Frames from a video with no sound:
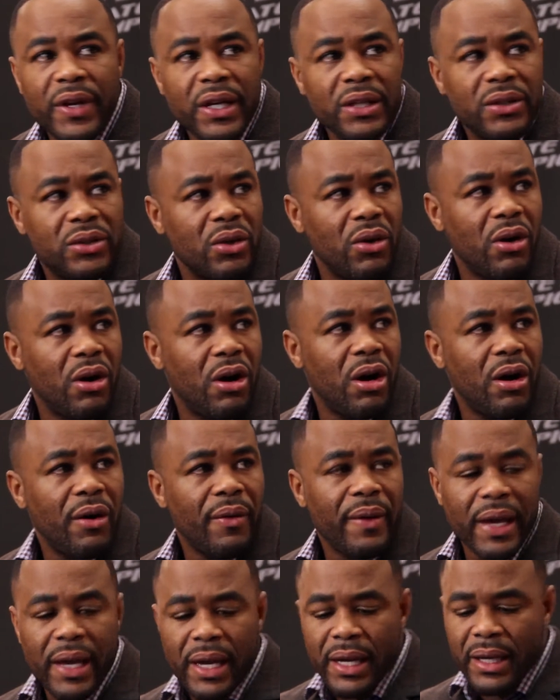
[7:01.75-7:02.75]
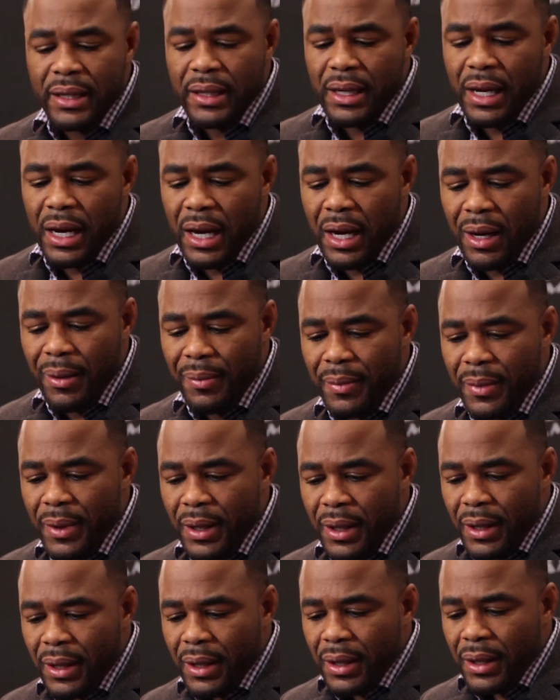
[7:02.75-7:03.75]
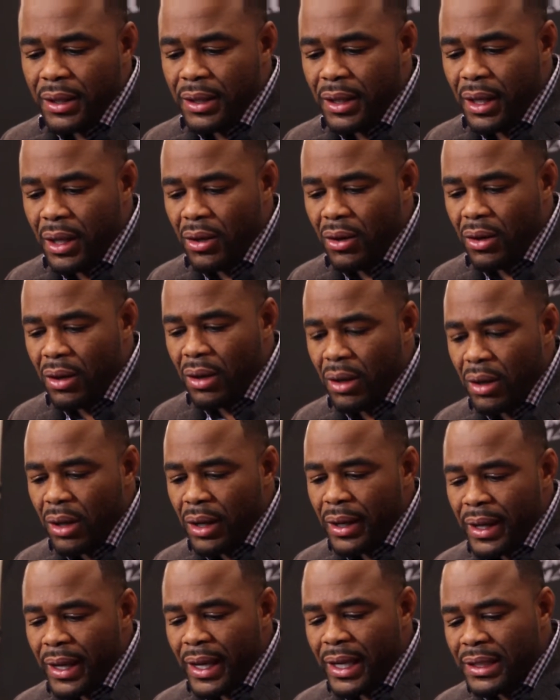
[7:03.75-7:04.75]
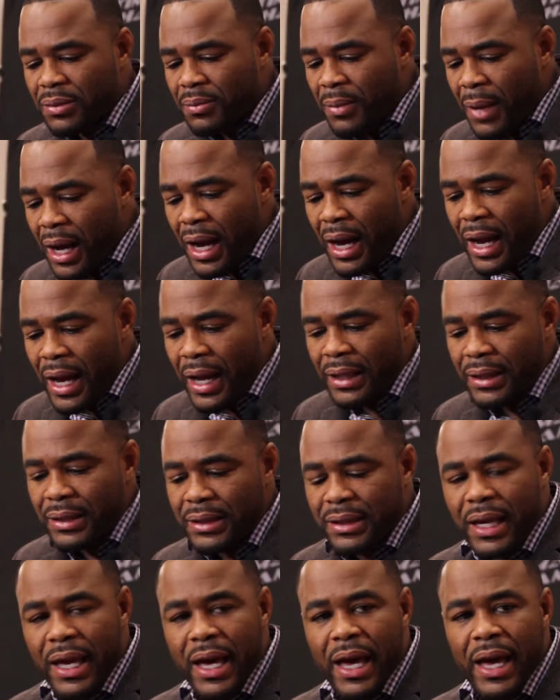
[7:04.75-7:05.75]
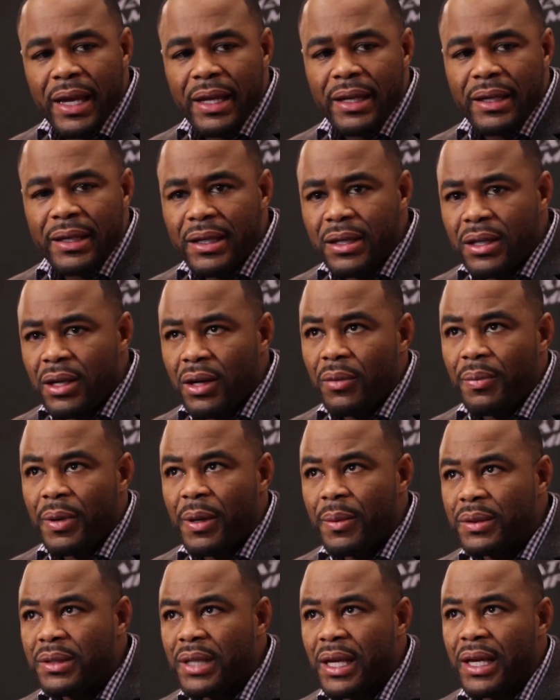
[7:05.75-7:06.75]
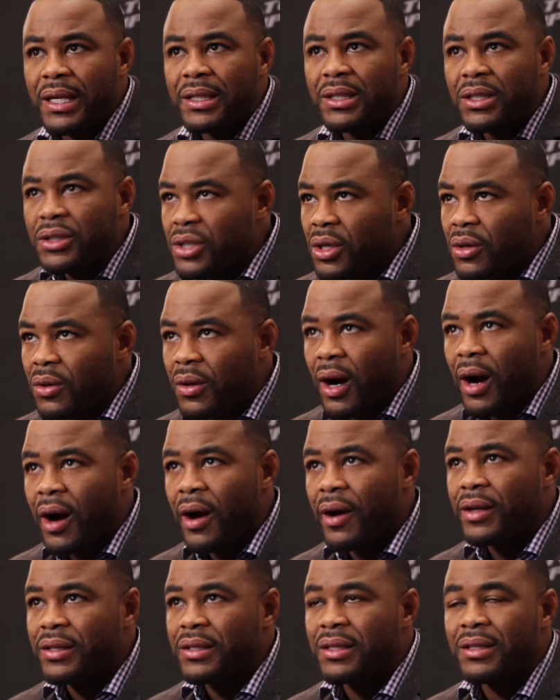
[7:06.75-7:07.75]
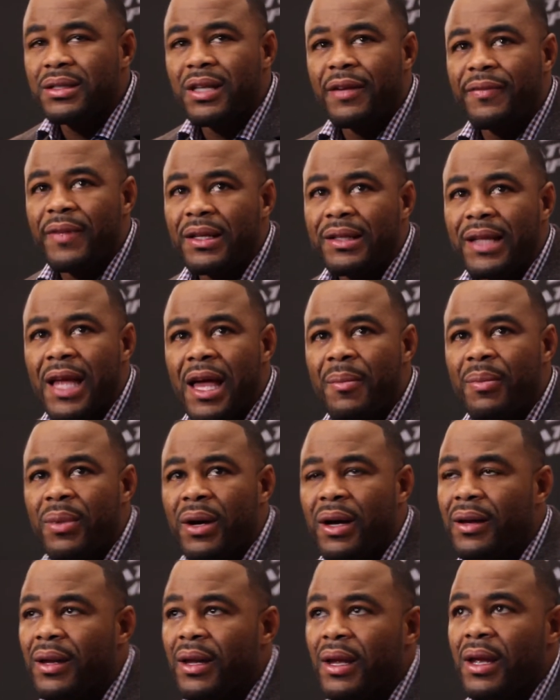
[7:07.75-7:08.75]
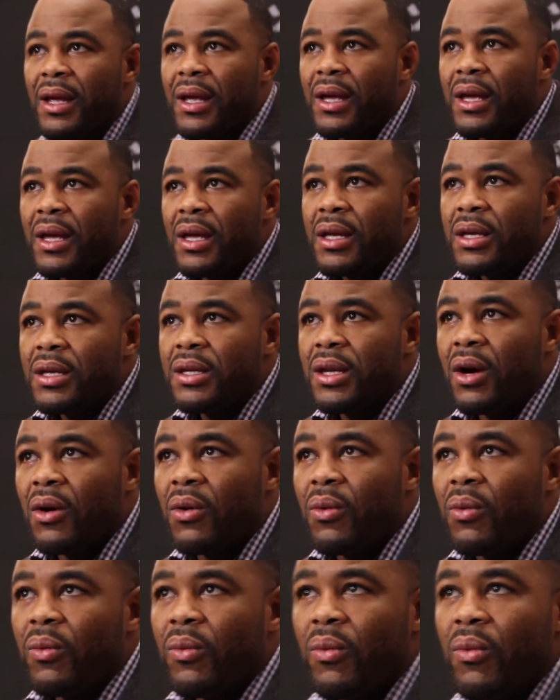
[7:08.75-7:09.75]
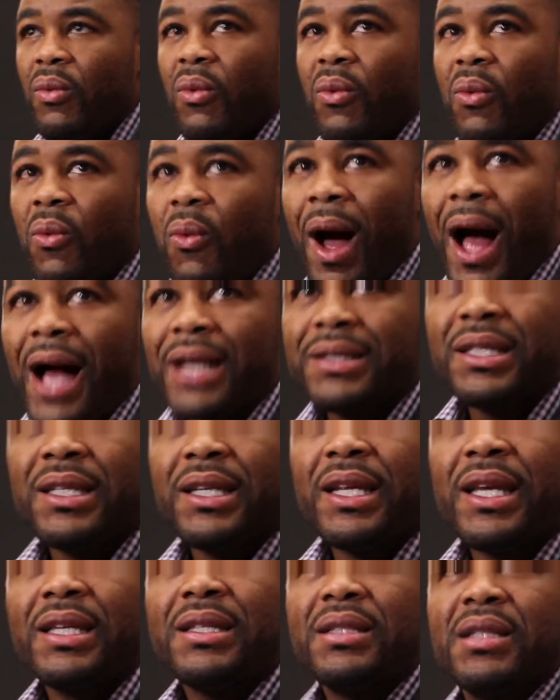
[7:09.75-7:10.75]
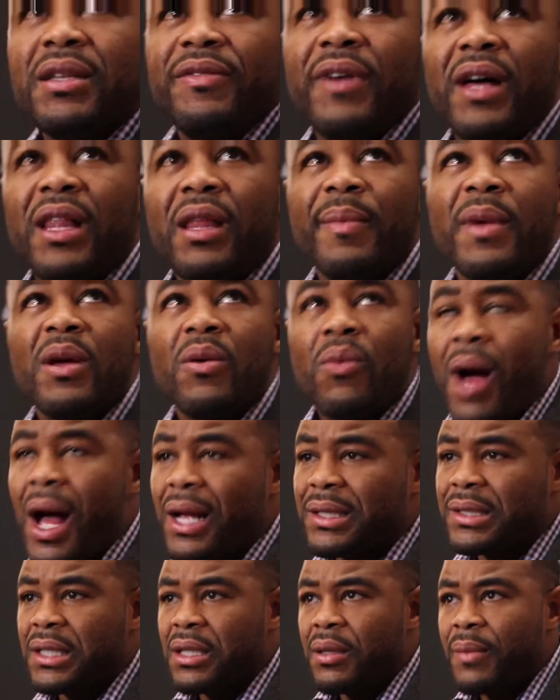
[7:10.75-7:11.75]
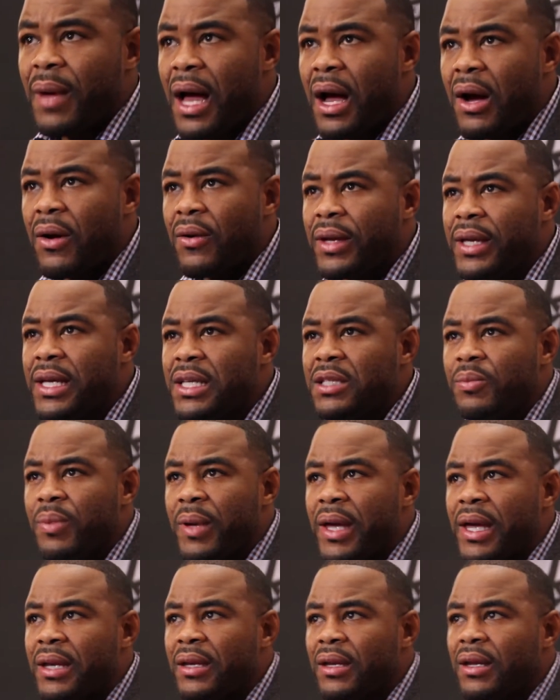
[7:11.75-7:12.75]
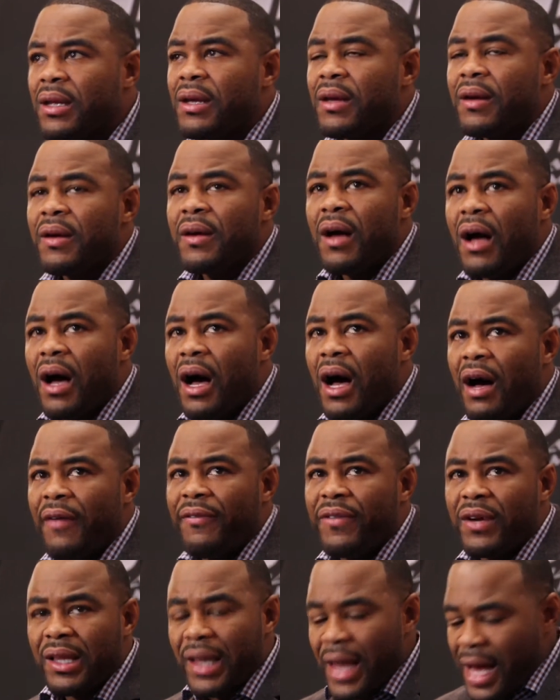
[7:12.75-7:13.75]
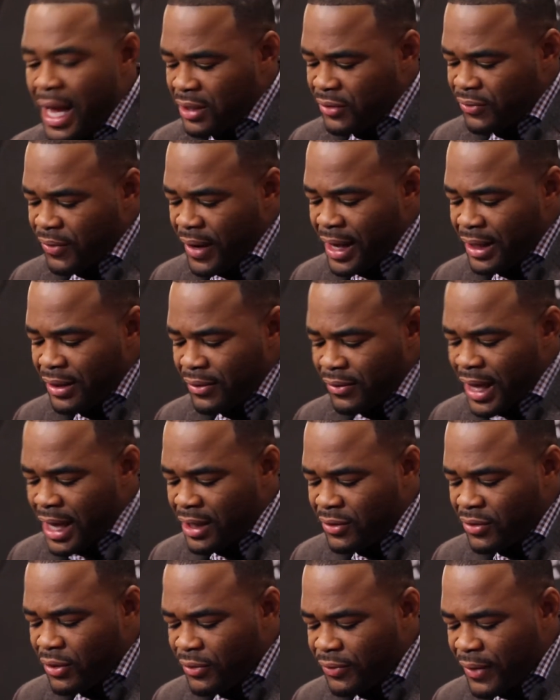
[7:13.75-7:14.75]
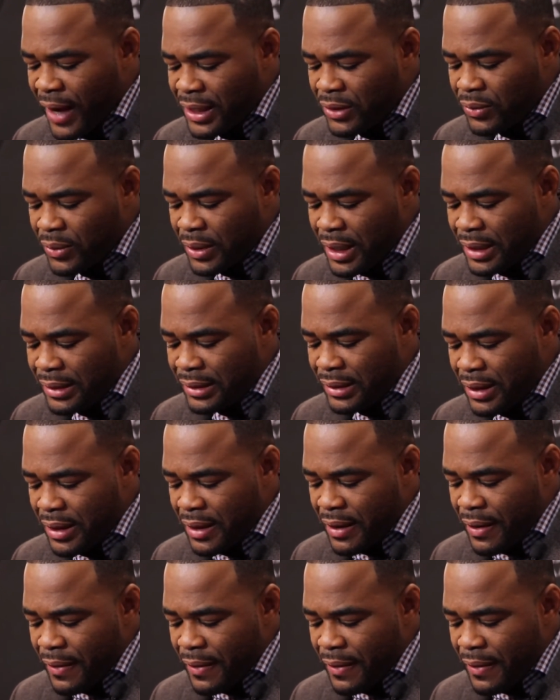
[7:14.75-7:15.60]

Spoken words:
Vitor and, you know, his mindset and, you know, people say he's a choke artist and stuff like that. But, you know, watching his development, watching him how he's been for the last few fights with us